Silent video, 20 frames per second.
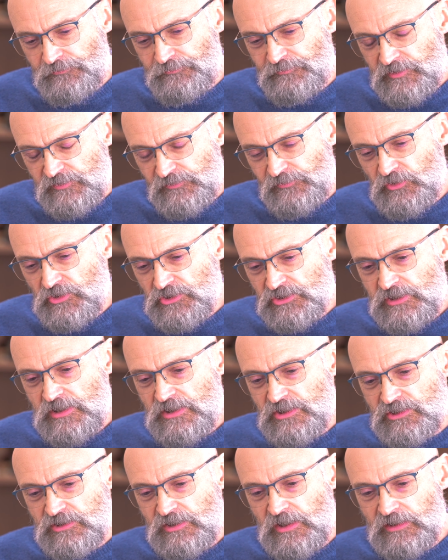his first
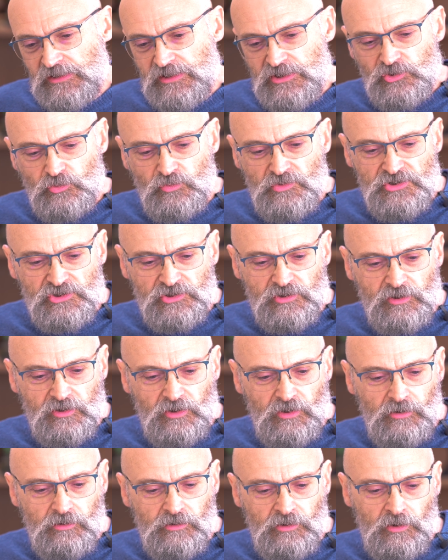instinct is always to
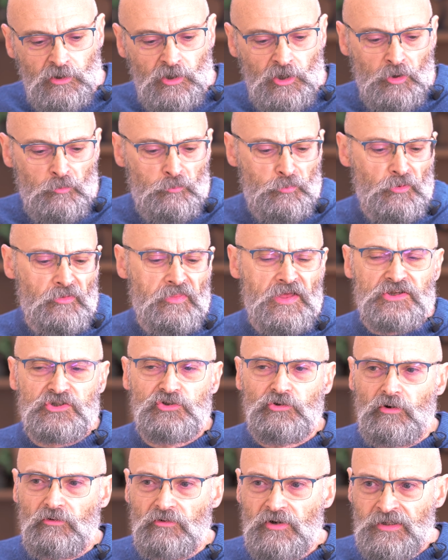go, but that's
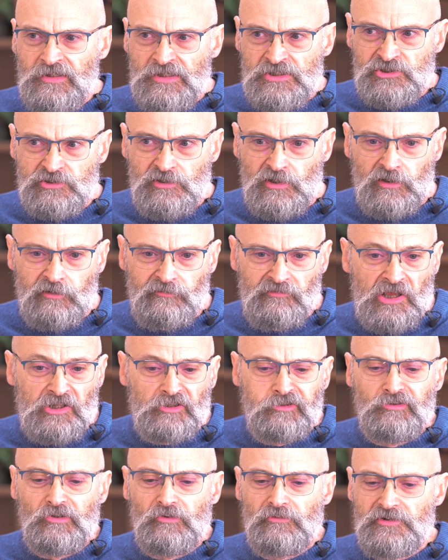not realistic,
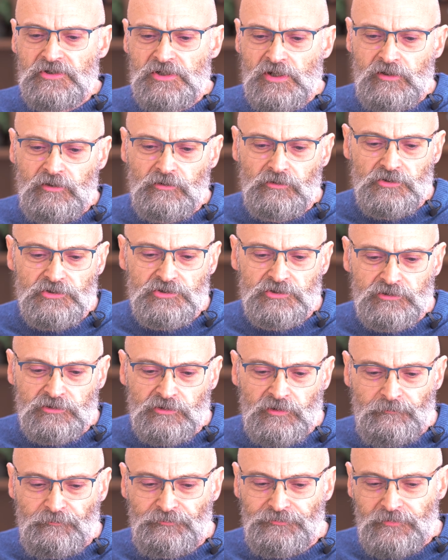that'll look ridiculous.
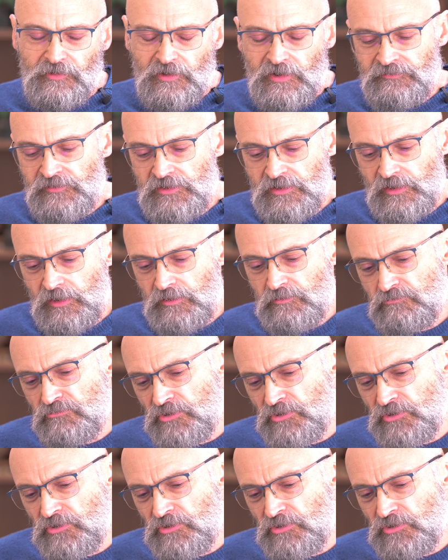And you go,